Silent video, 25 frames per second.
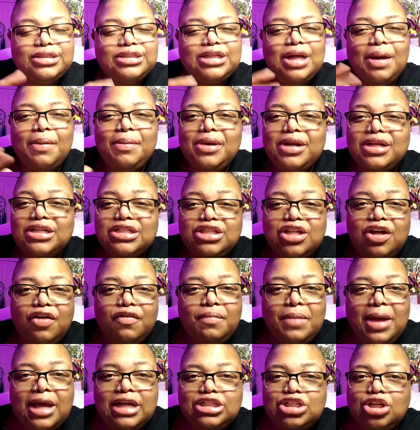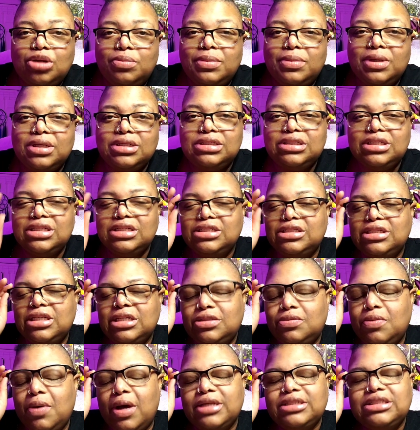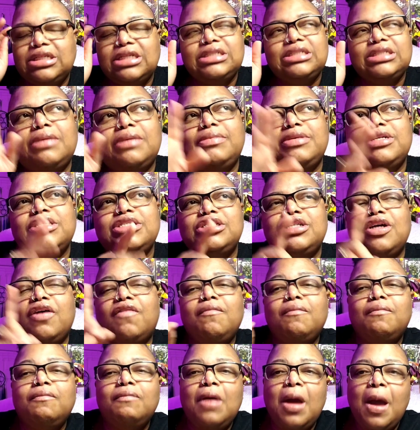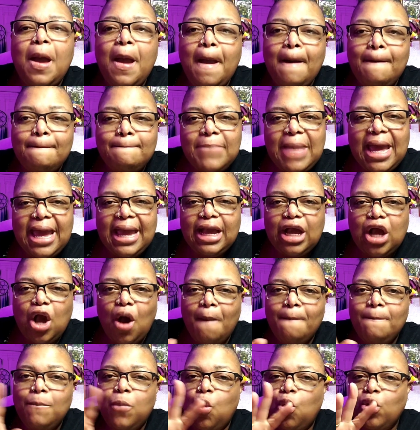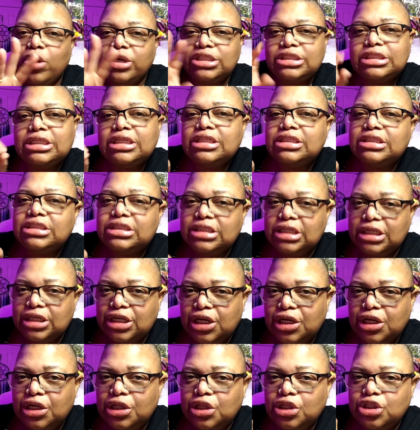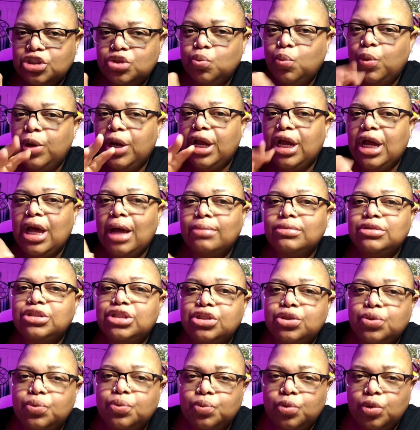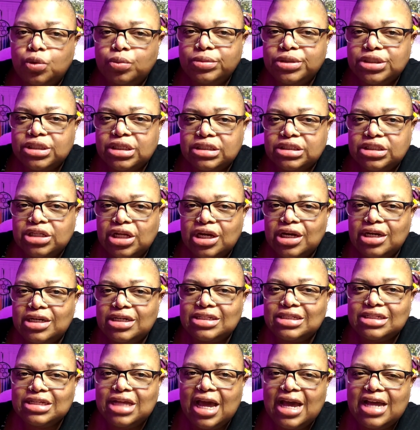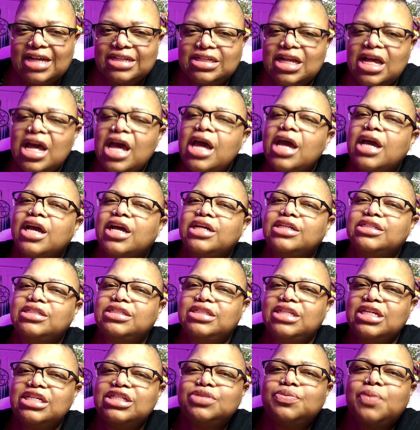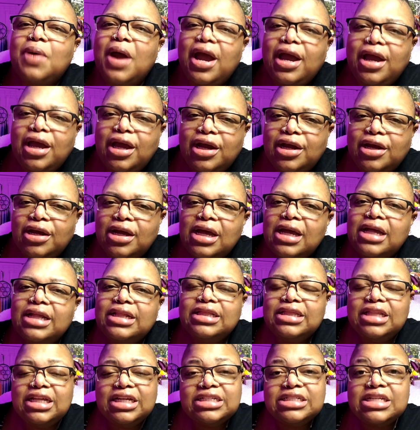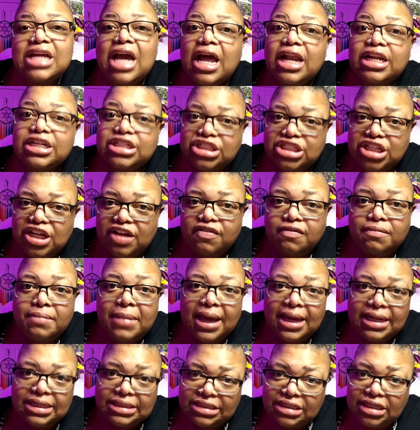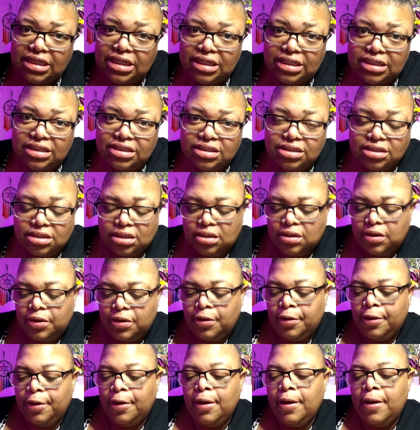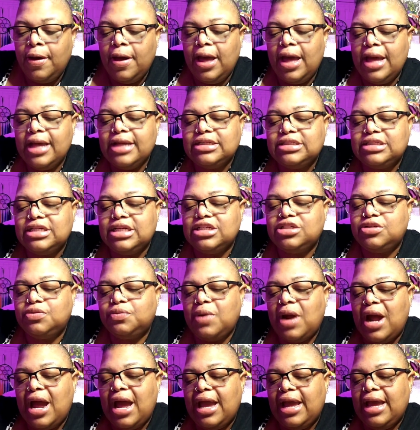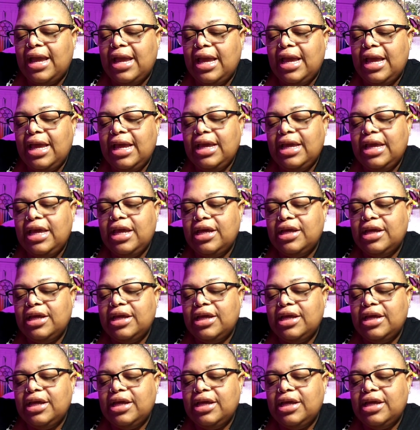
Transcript: some of this stuff makes so much sense. That's why I some of this stuff make more sense than others when it comes to the rumors concerning this case. Because this right here, this kind of stuff makes sense. It says right. He